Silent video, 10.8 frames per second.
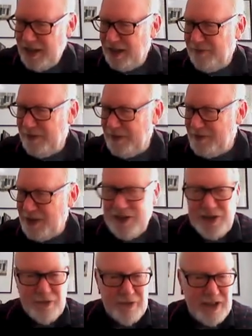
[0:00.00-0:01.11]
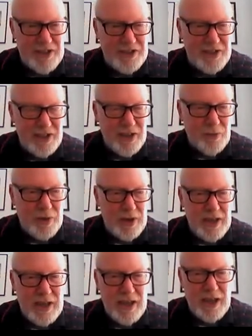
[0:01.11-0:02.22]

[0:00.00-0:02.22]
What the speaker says: And 15 degrees we